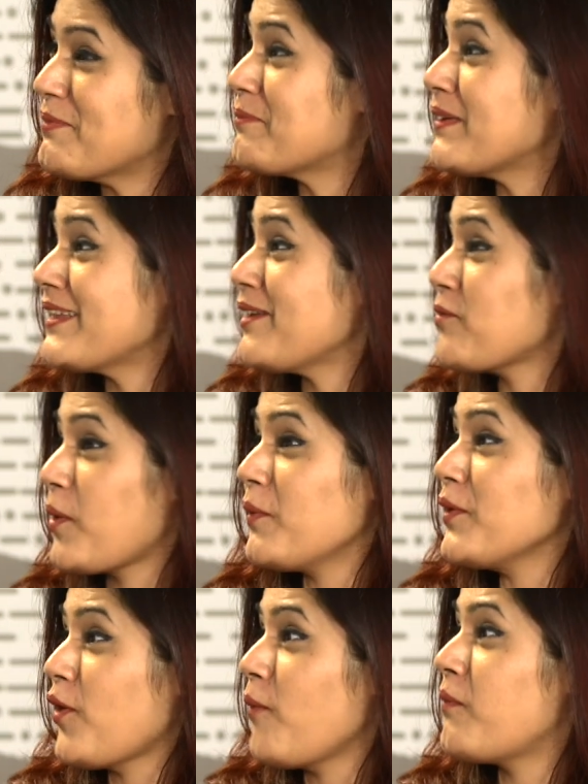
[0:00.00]
But then what
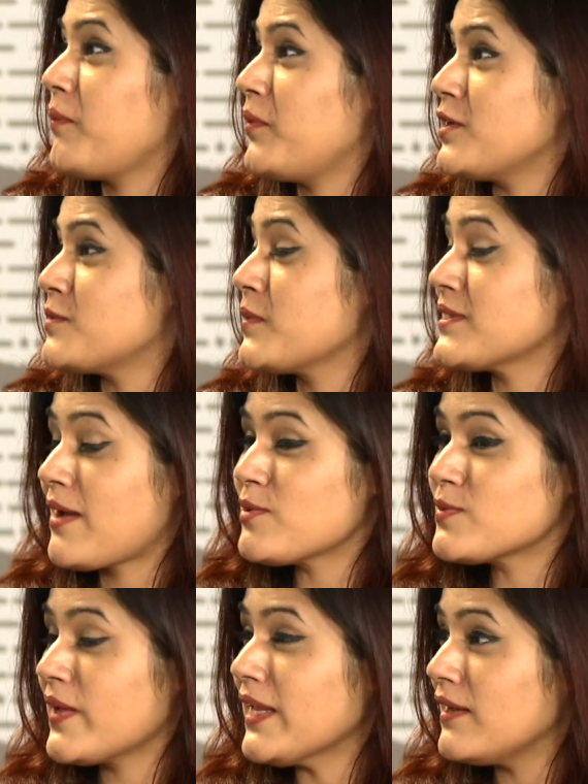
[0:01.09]
were your preparations? Because I
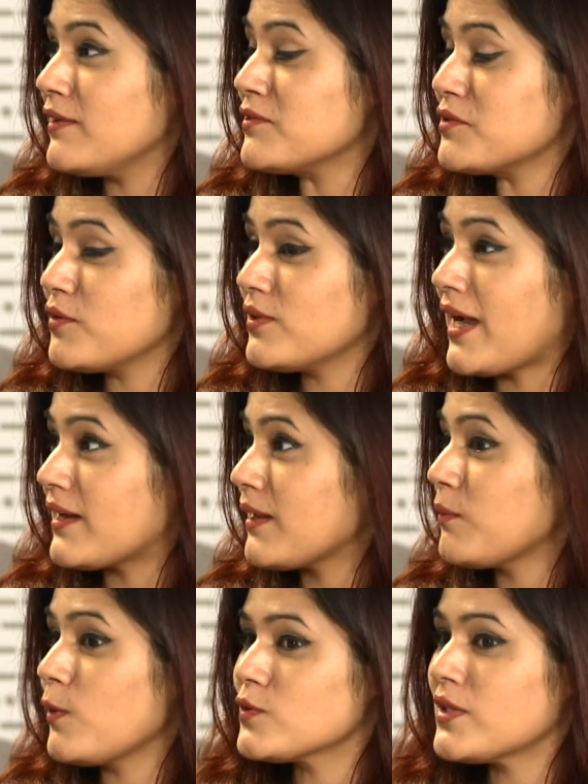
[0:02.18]
was very keen to know that
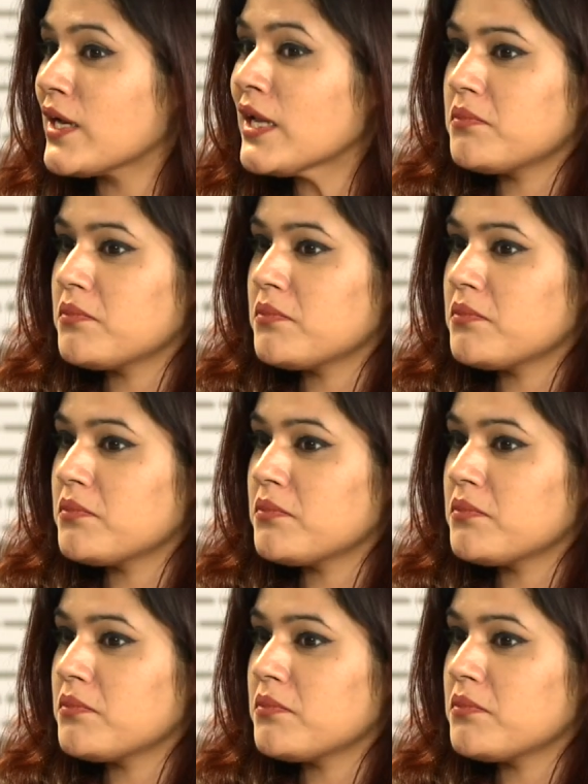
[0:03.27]
time also that